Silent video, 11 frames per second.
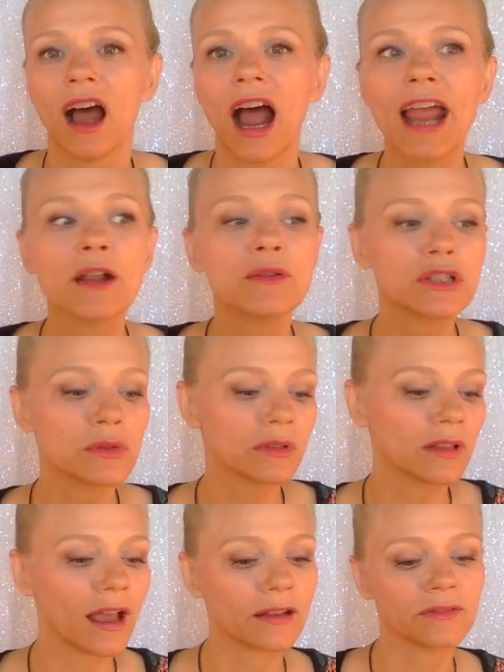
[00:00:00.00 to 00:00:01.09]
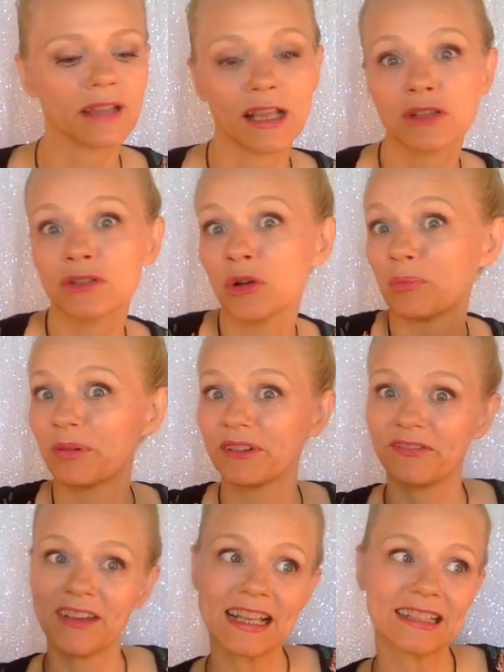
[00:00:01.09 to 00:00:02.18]
I don't do a lot of like super
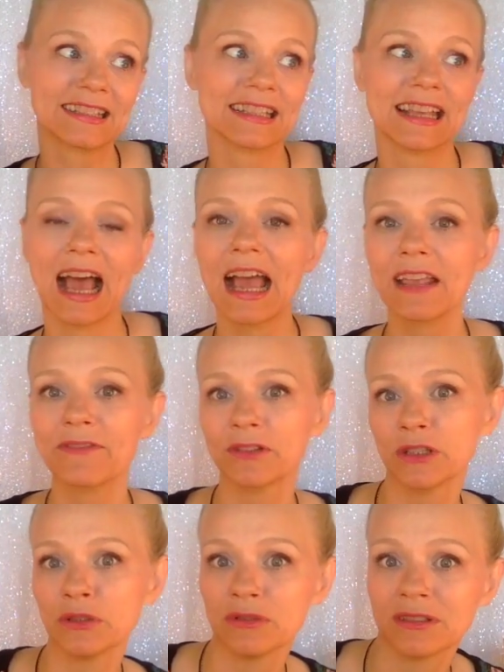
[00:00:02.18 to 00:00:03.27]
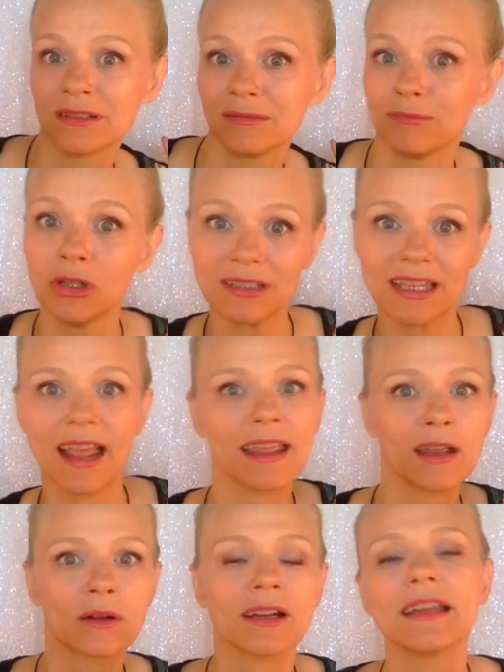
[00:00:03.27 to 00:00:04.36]
fancy, highfalutin,
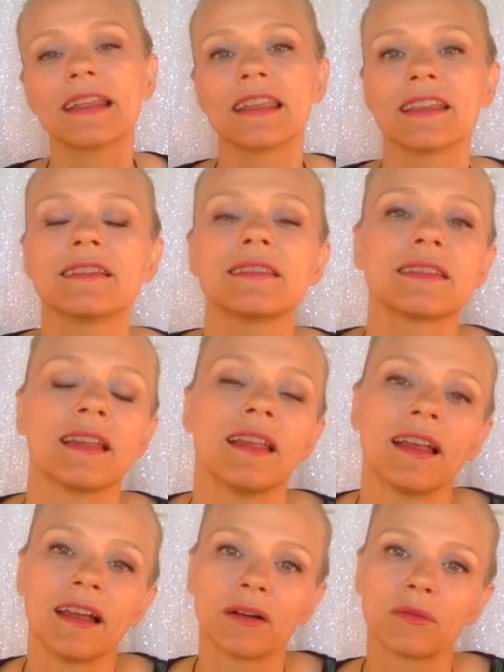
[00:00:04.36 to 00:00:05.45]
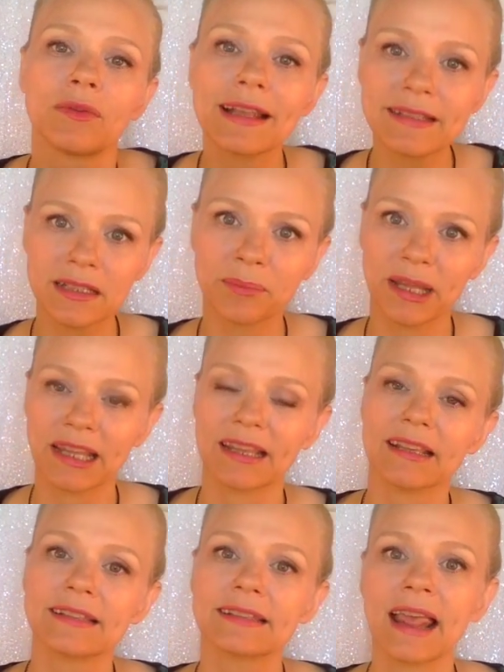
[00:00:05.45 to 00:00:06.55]
multi-ingredient
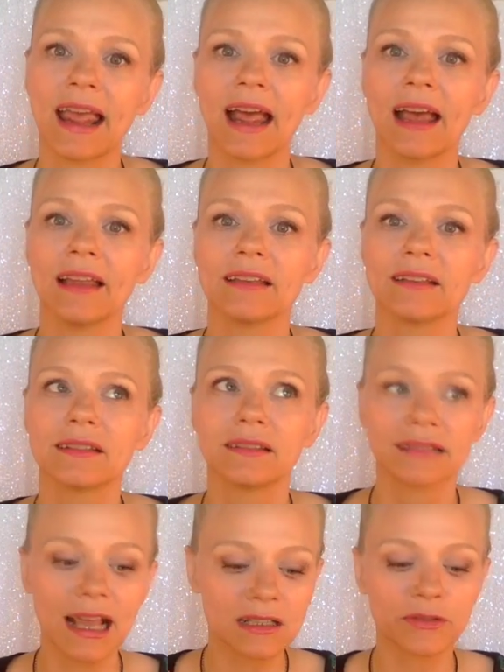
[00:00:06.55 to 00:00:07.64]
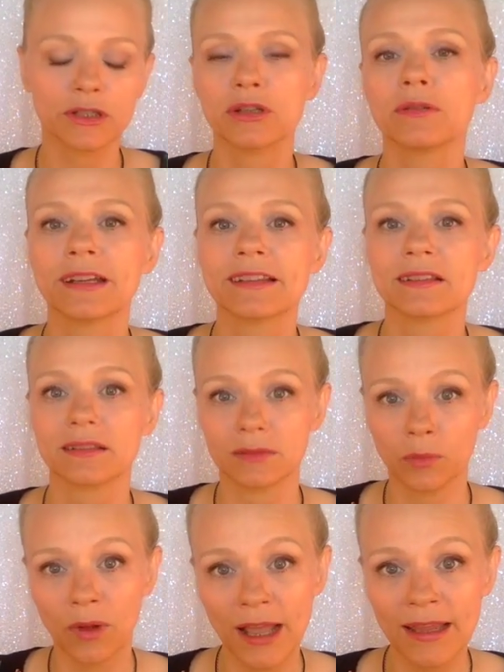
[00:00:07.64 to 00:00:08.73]
recipes, and that's for two reasons.
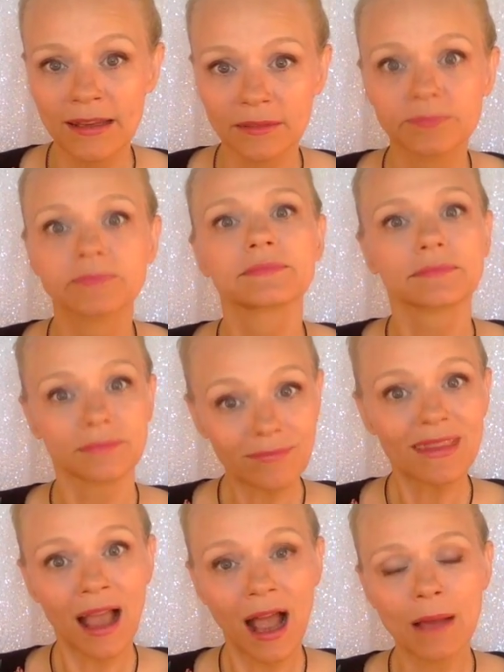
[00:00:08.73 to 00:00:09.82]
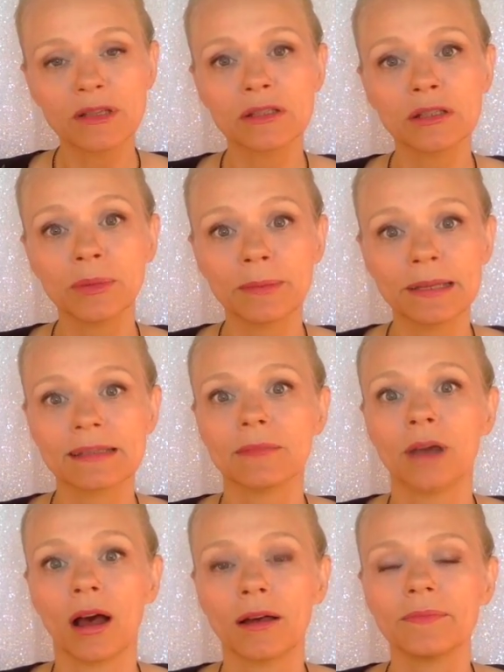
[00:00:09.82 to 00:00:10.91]
One, I'm a super busy
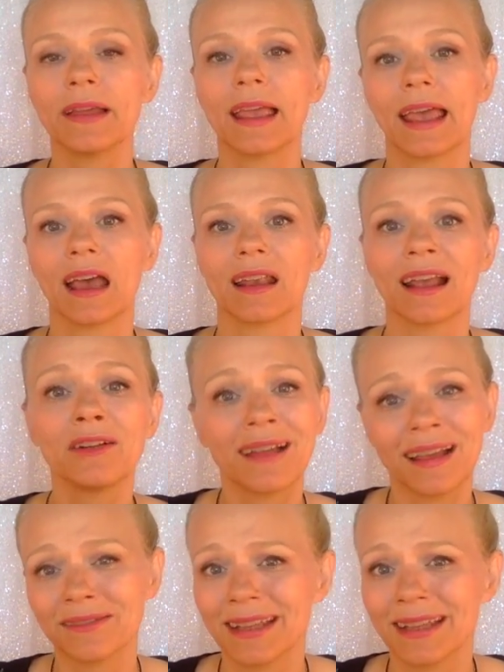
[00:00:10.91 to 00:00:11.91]
mom and I don't have